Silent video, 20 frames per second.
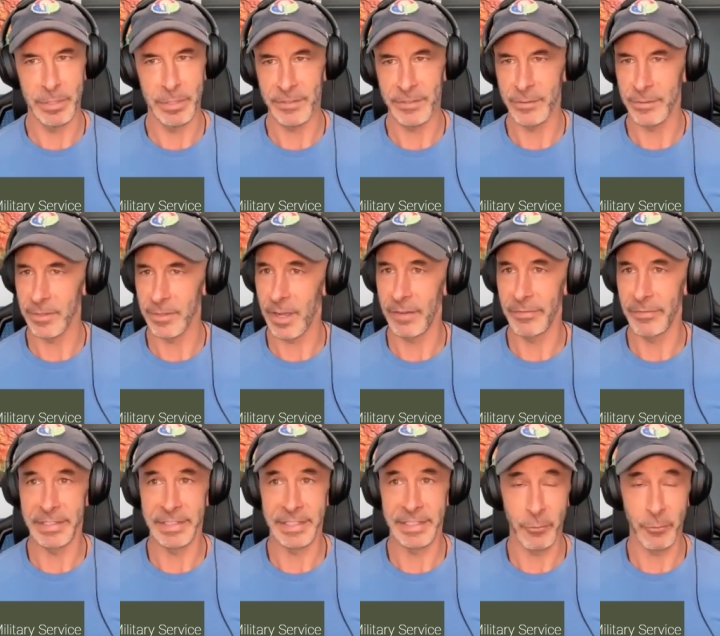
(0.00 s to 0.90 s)
And this was
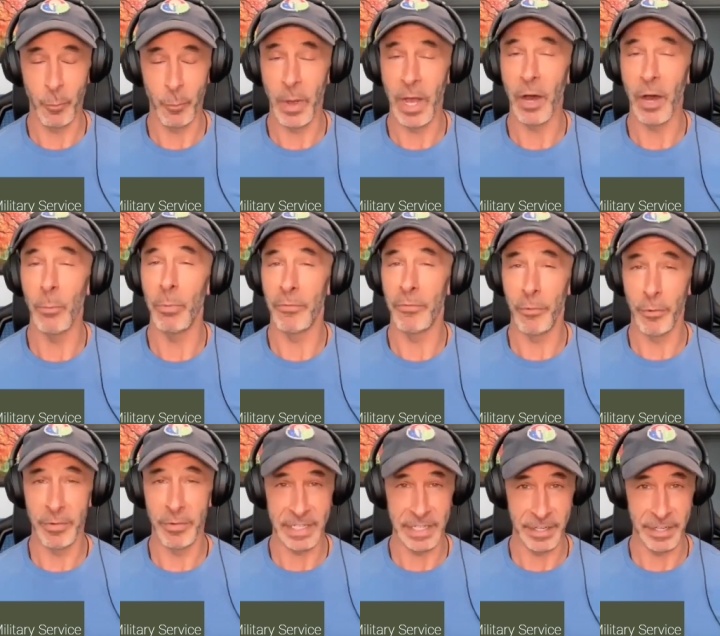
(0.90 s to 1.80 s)
obviously well
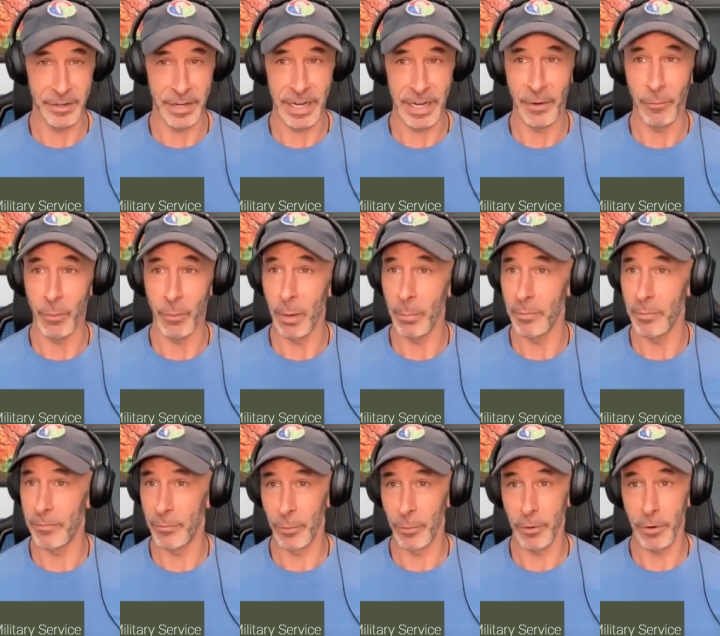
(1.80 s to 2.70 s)
before the internet, well
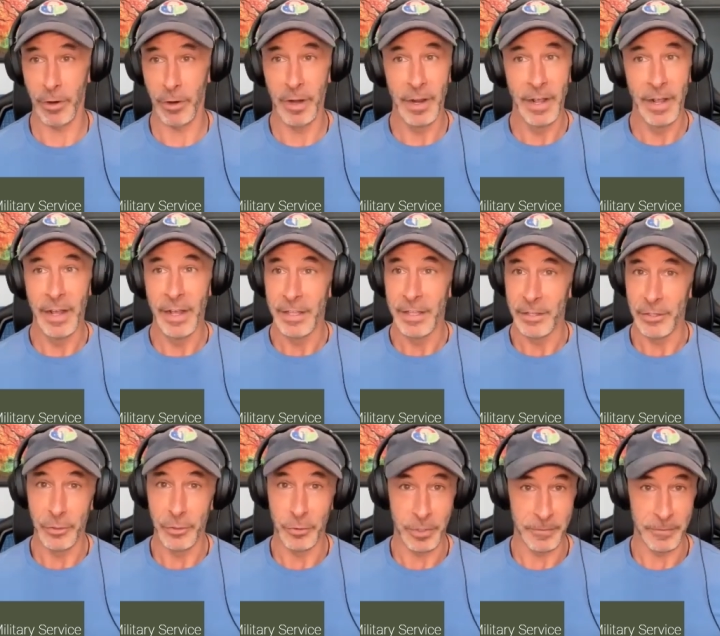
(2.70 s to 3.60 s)
before
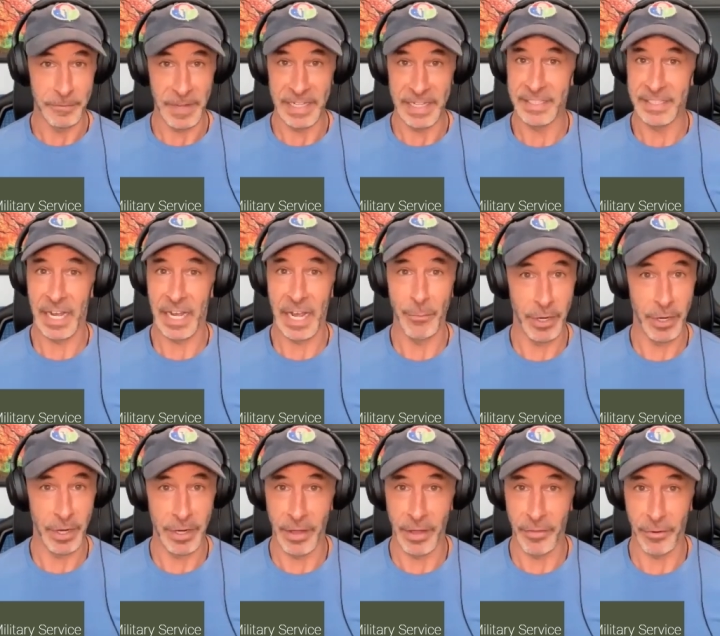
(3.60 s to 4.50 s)
you could FaceTime
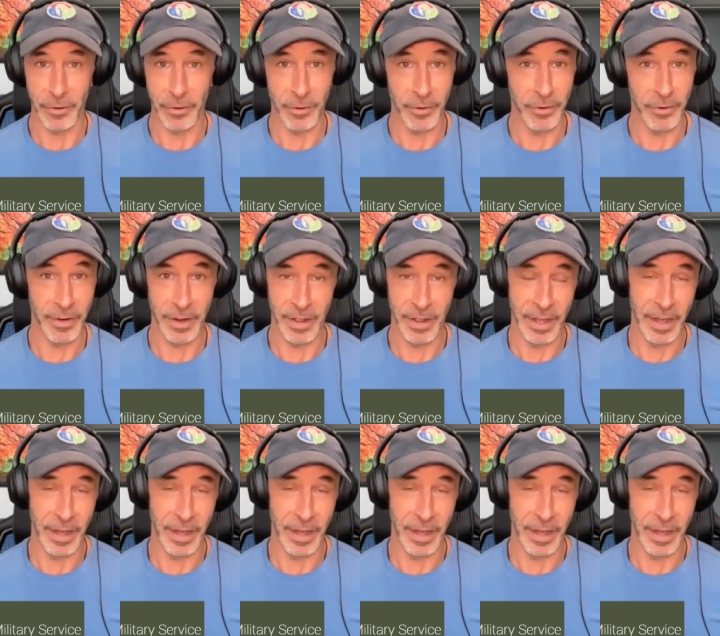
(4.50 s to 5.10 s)
one another